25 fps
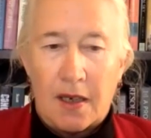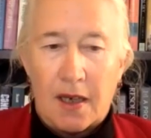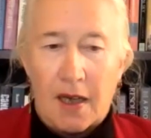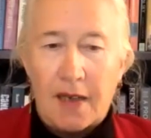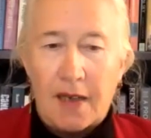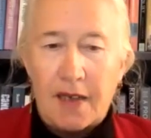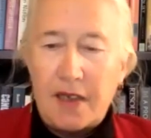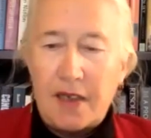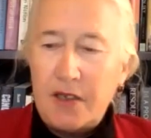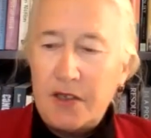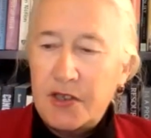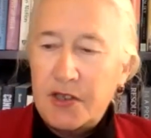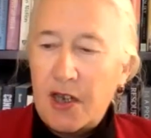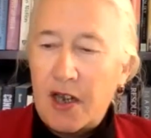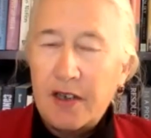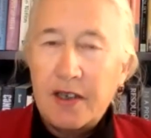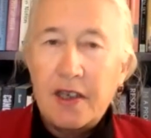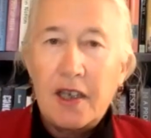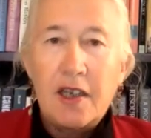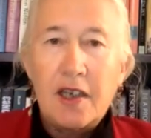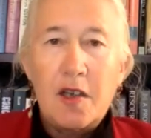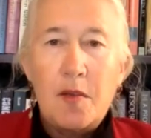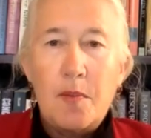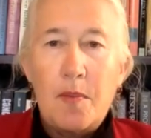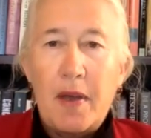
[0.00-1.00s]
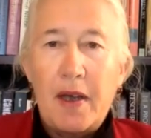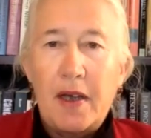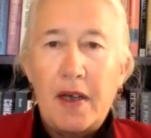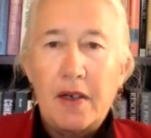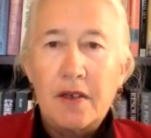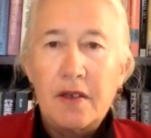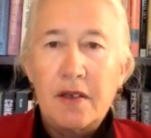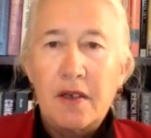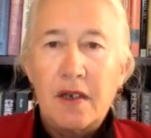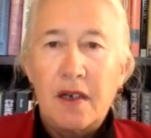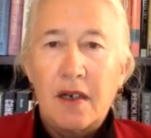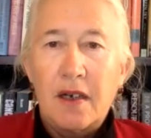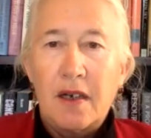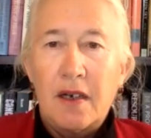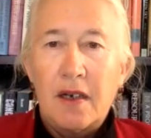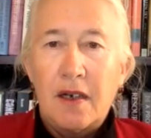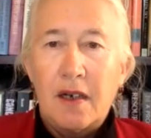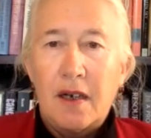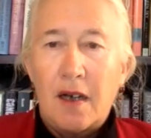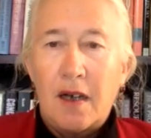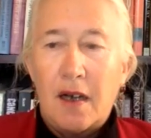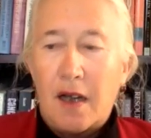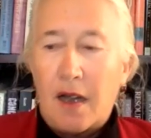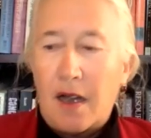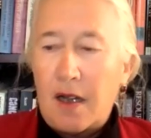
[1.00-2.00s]
And then you're talking about
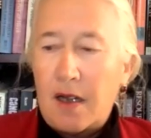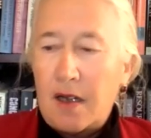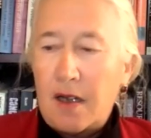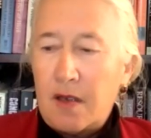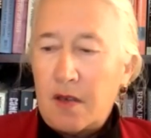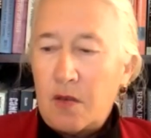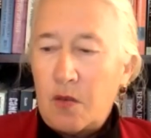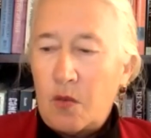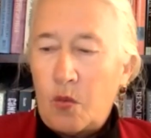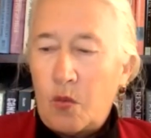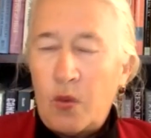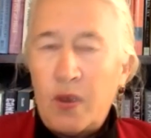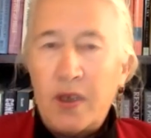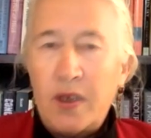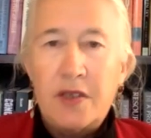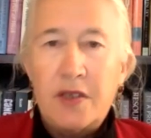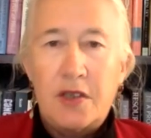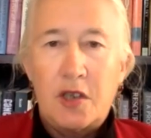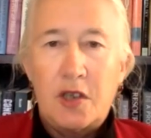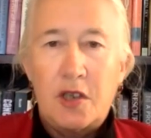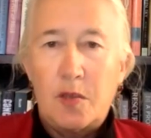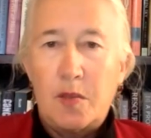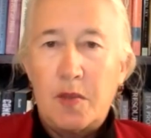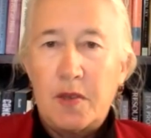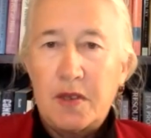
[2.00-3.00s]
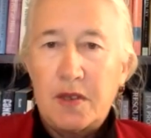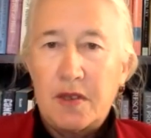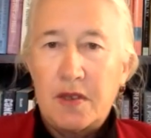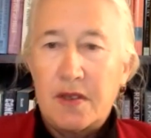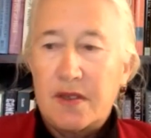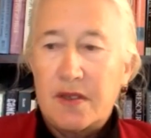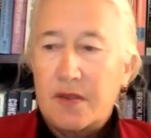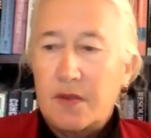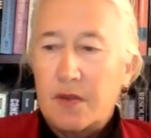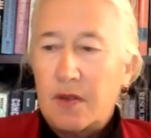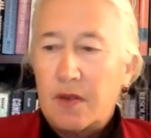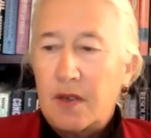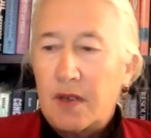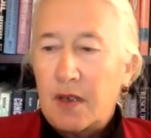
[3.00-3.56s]
uh, wind turbines